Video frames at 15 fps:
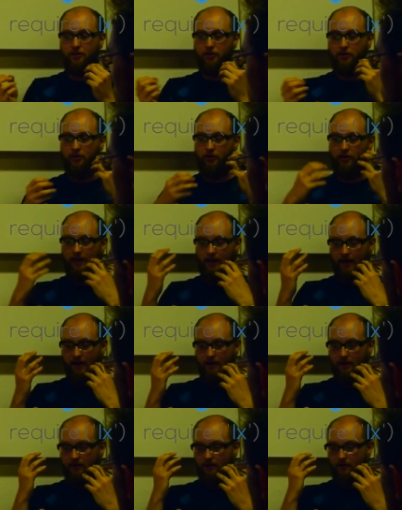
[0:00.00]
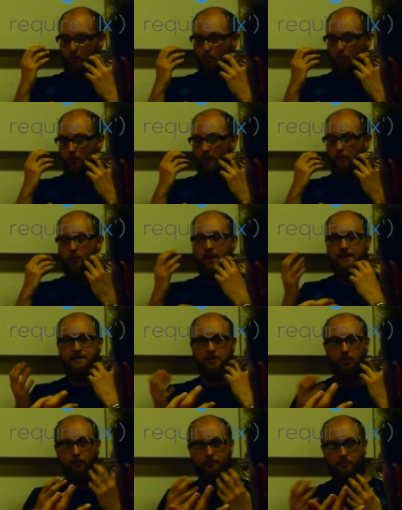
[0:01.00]
you're looking at
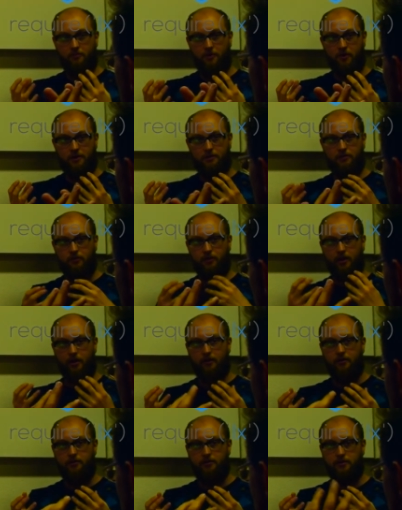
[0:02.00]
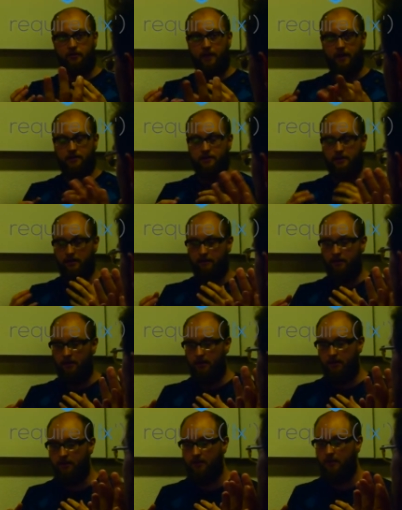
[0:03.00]
ways to optimize your code to actually
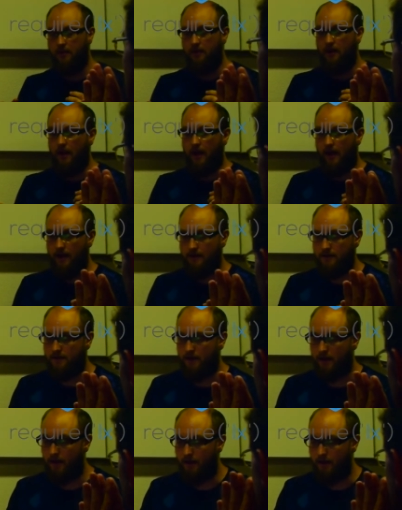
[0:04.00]
be as